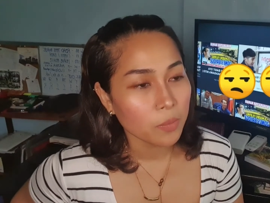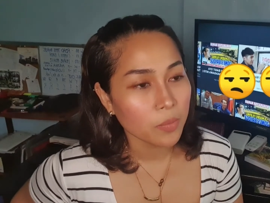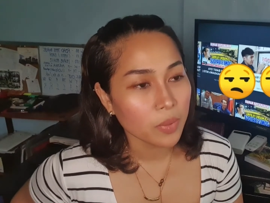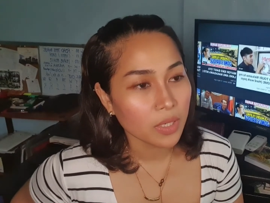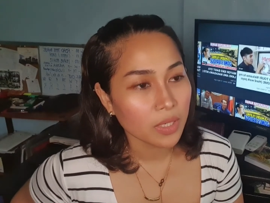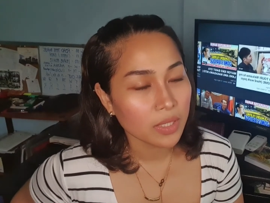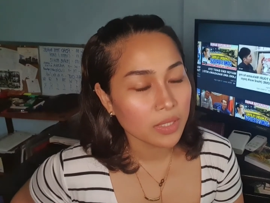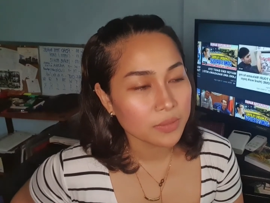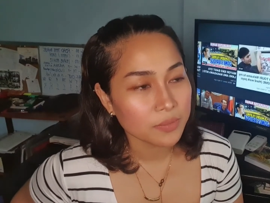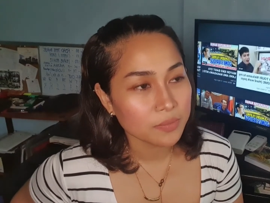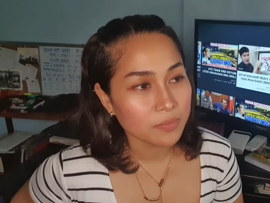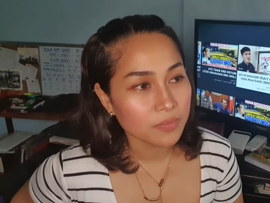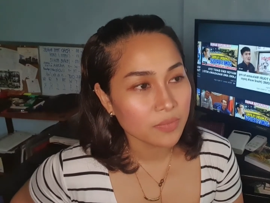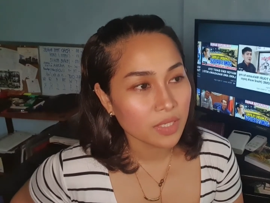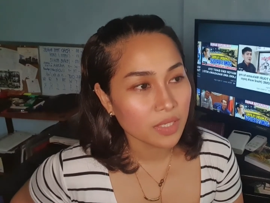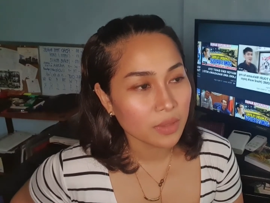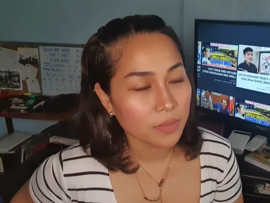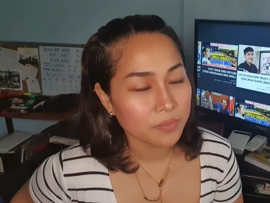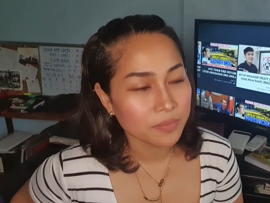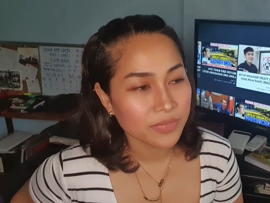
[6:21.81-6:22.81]
But,
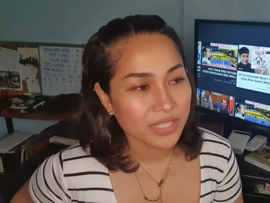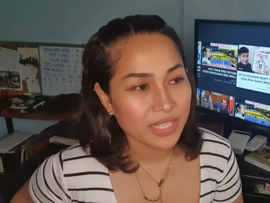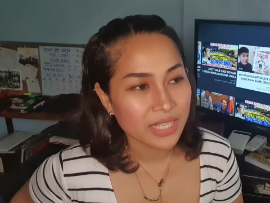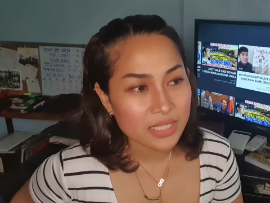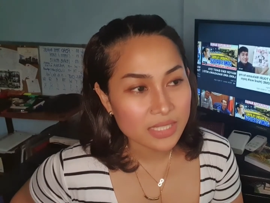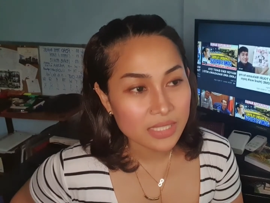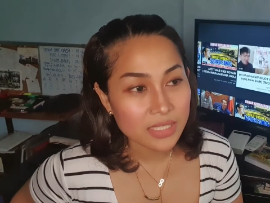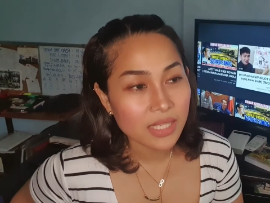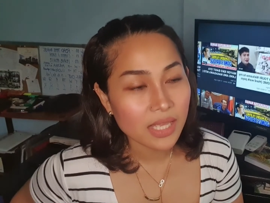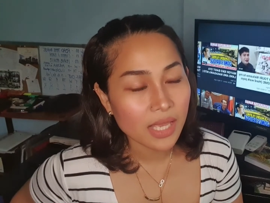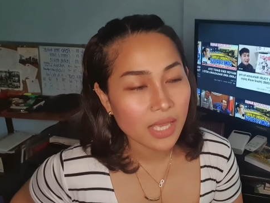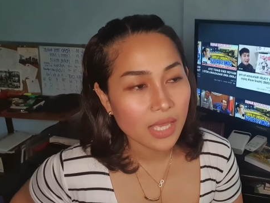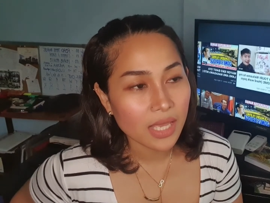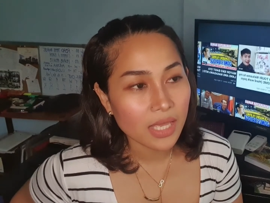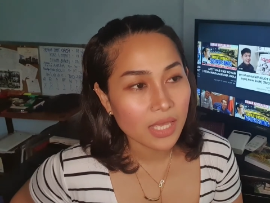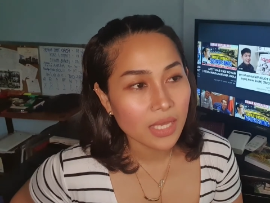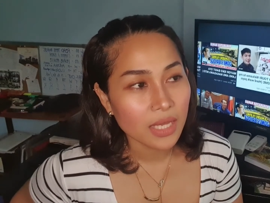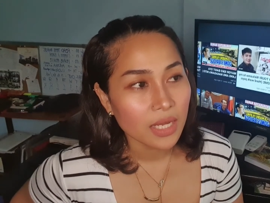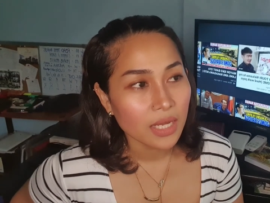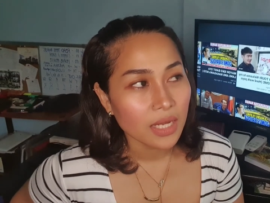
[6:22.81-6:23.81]
the next day,